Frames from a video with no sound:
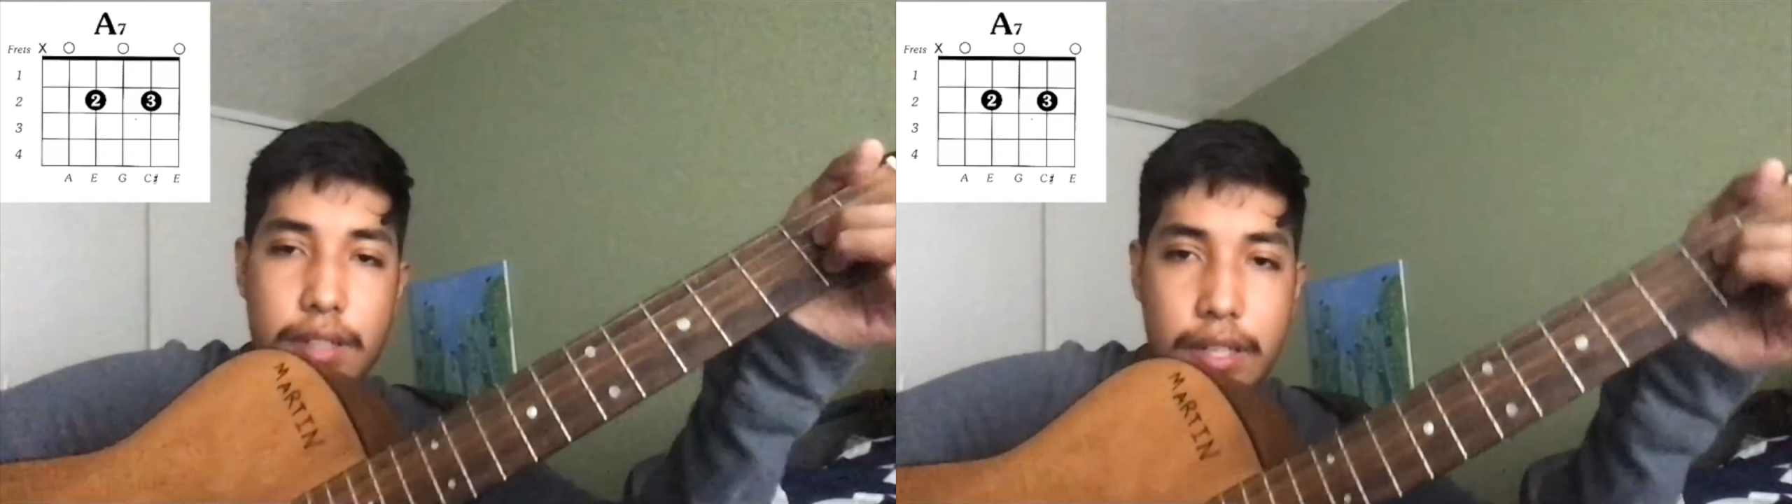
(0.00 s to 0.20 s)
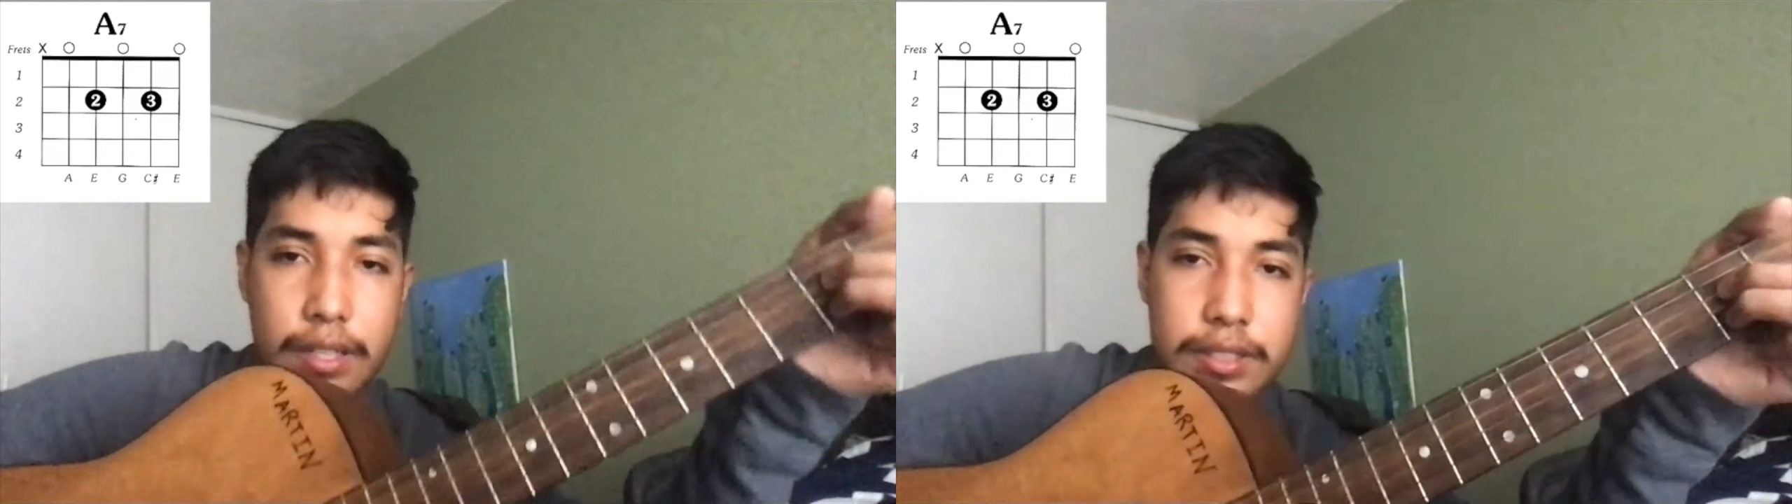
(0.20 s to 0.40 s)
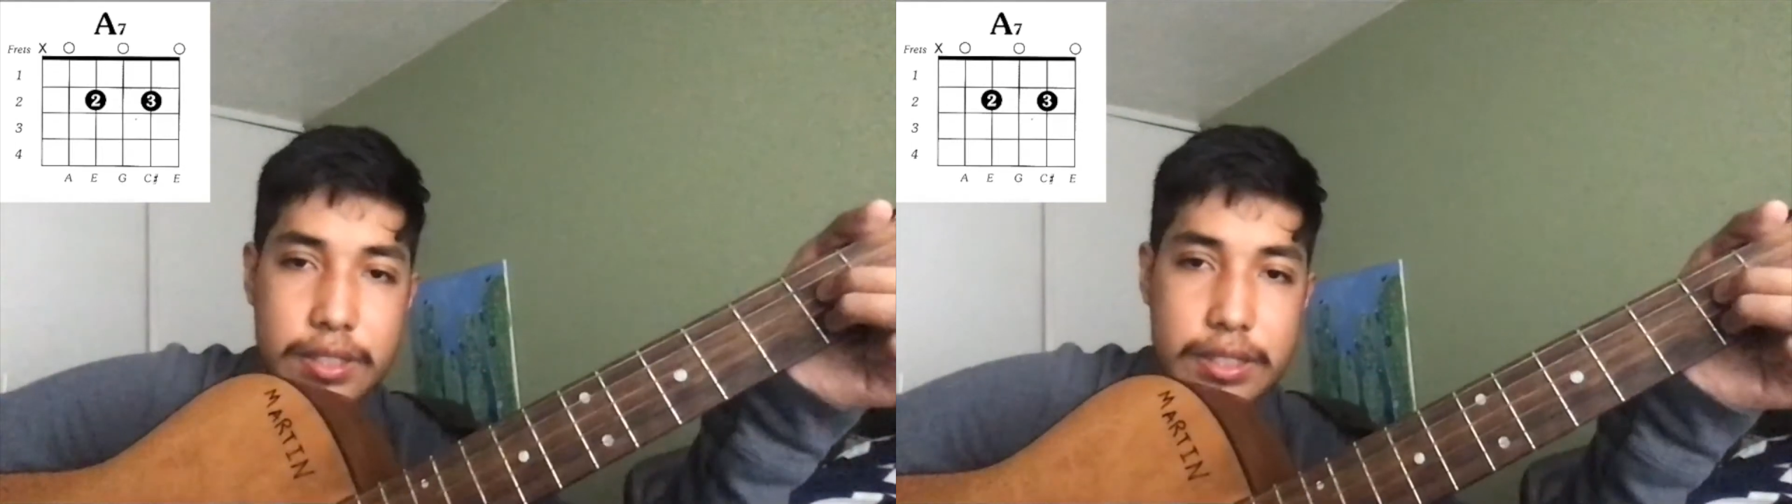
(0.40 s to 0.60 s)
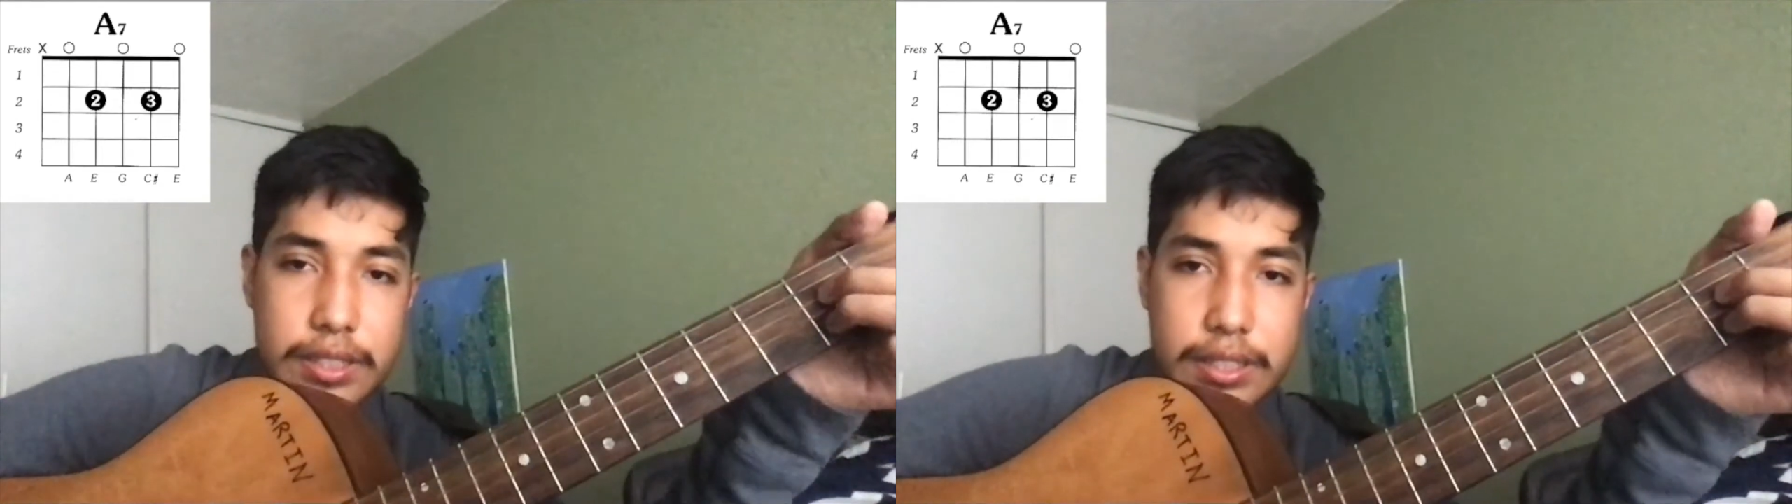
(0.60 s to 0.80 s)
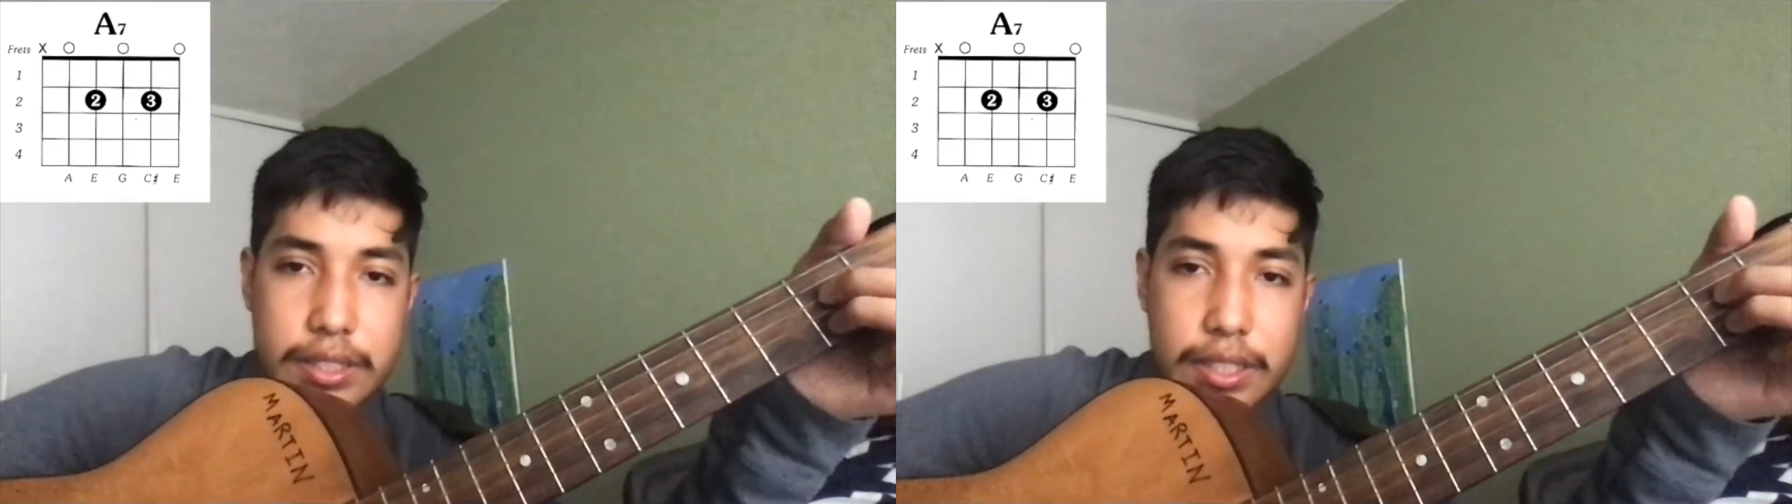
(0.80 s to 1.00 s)
as you can
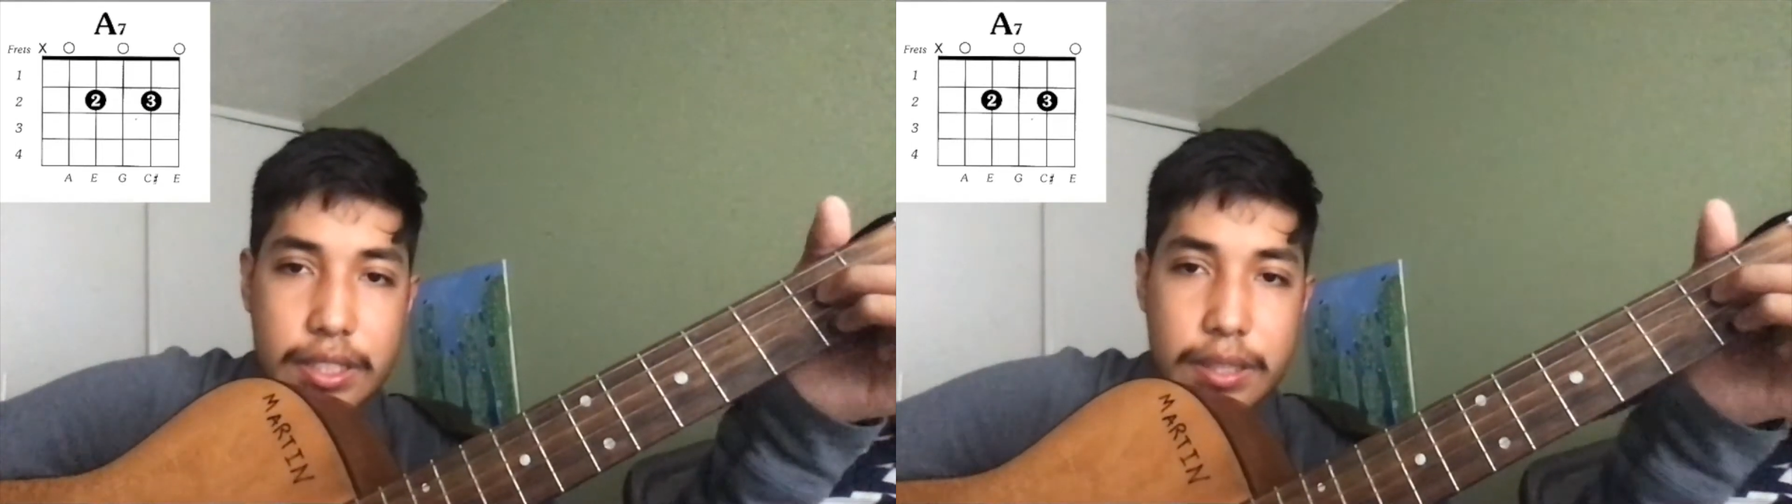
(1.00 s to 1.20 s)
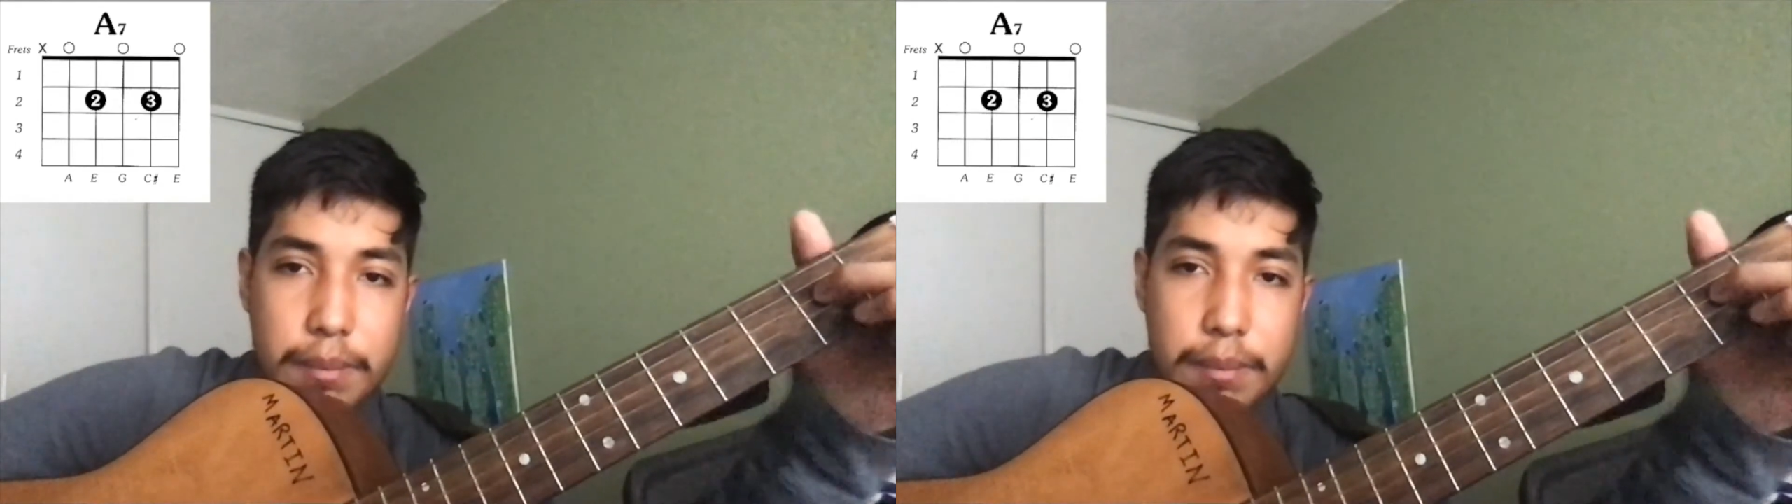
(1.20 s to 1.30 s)
see,